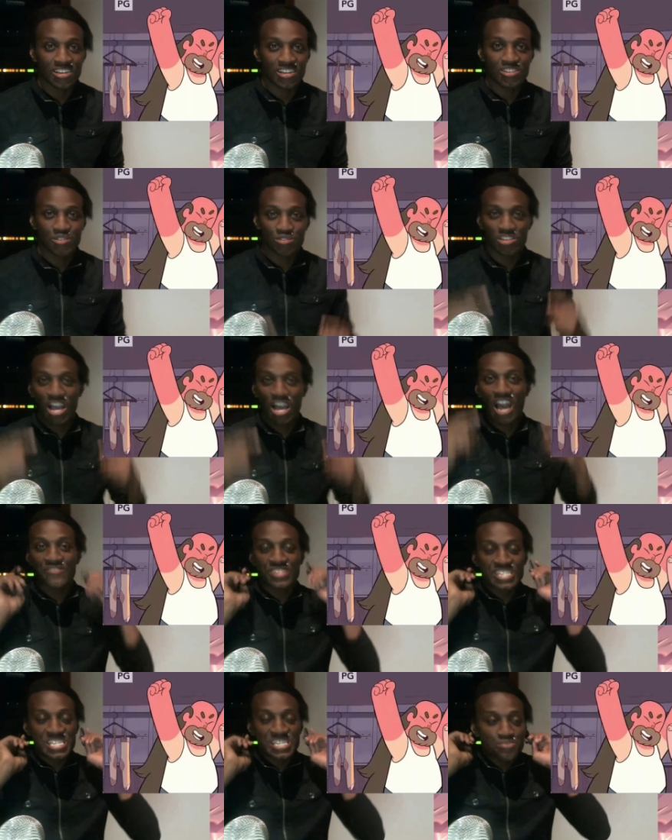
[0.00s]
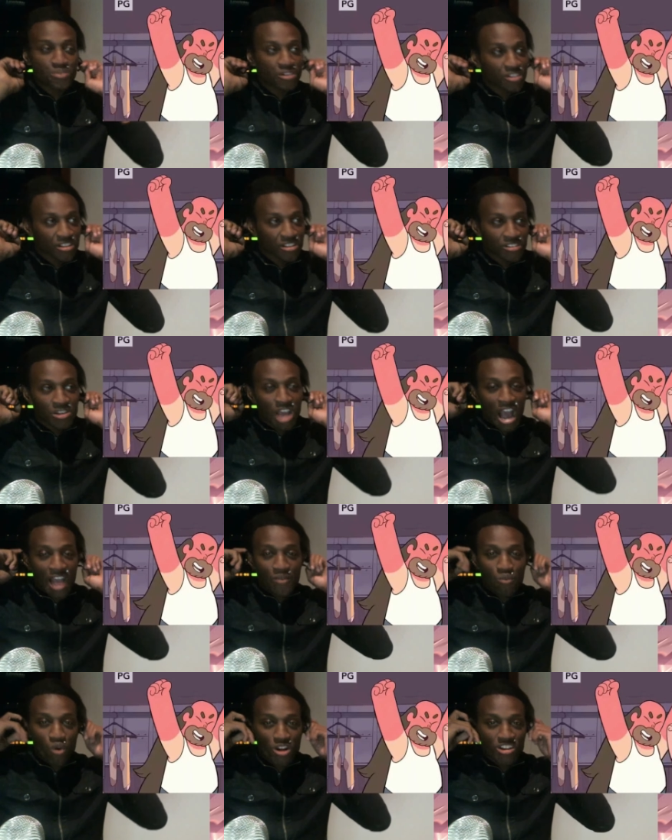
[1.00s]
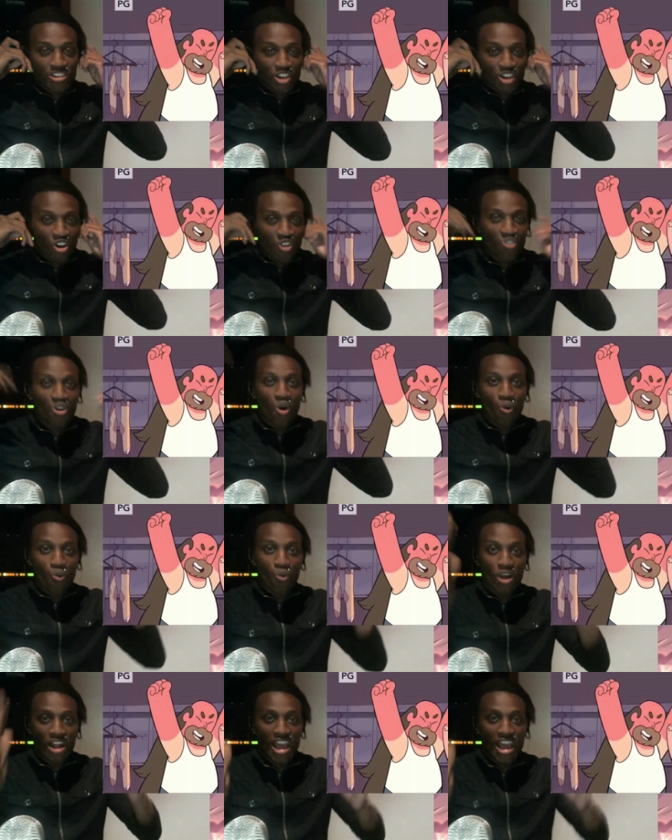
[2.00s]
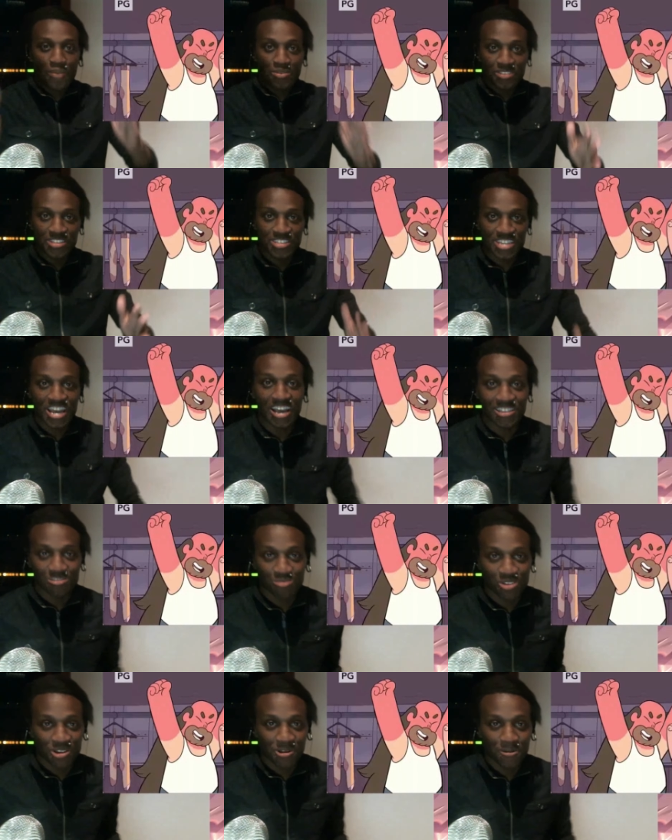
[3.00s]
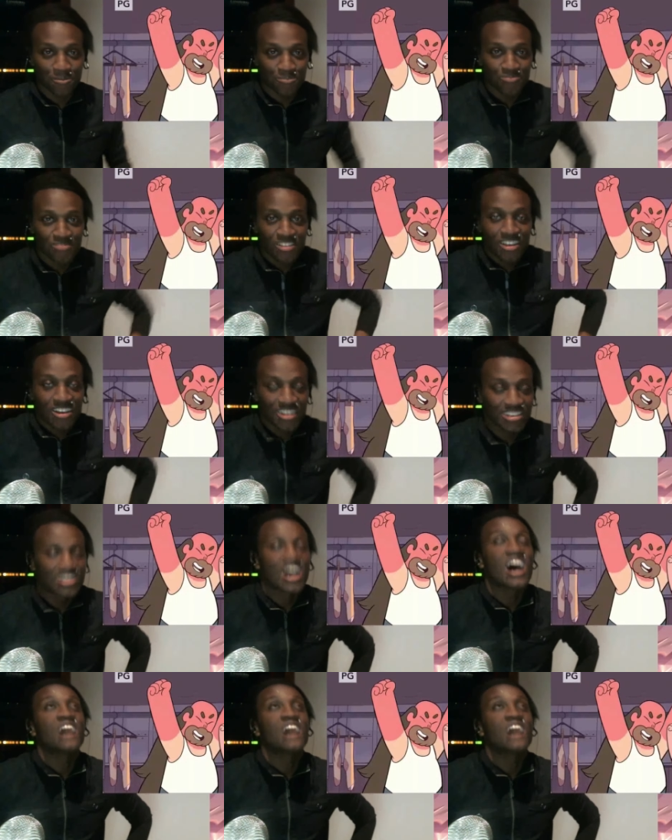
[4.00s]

you know, dive deeper. I want to know what happened to Jasper. God